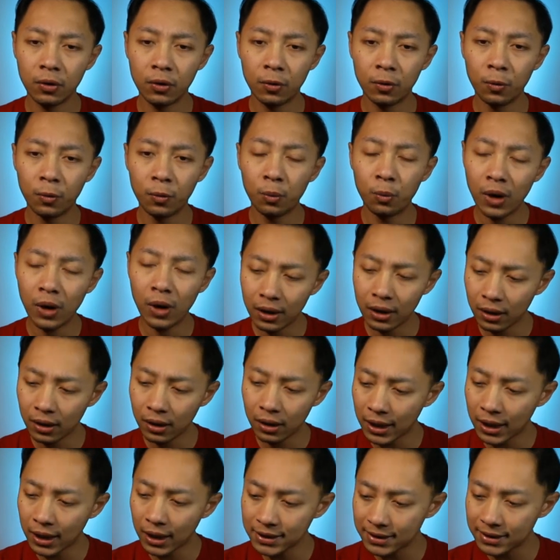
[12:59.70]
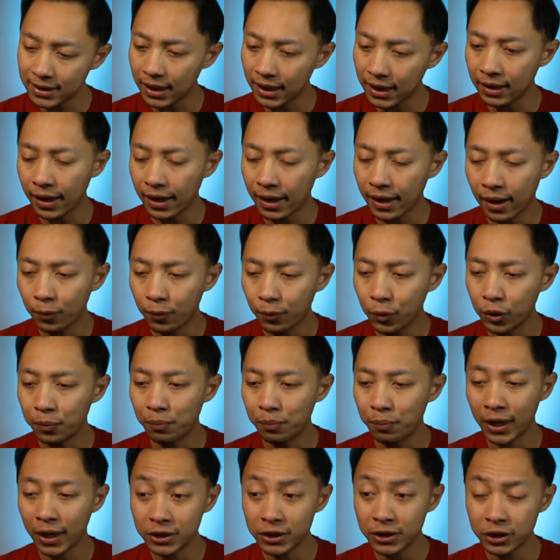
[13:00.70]
One last thing that I would
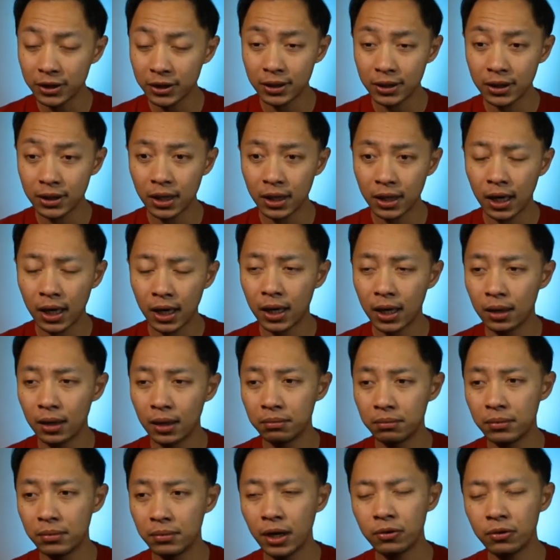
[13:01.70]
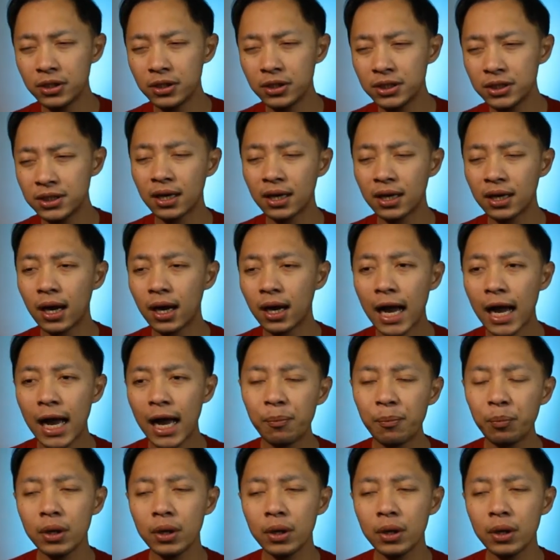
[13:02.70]
mention, there is a couple of